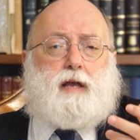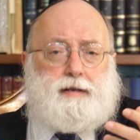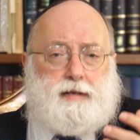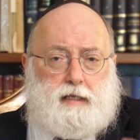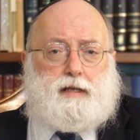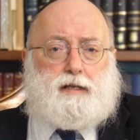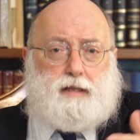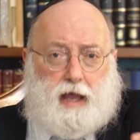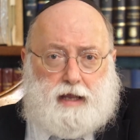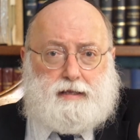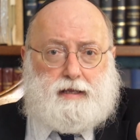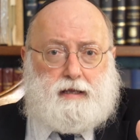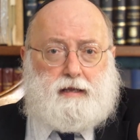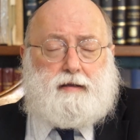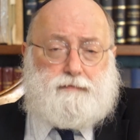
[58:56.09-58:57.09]
Anila
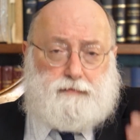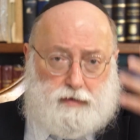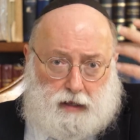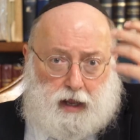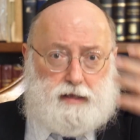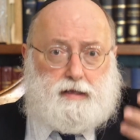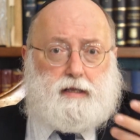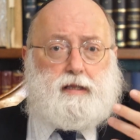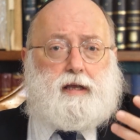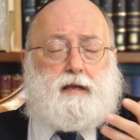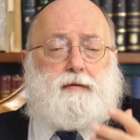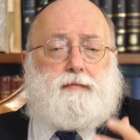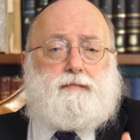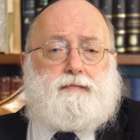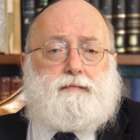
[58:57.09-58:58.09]
deidi v'deidi li.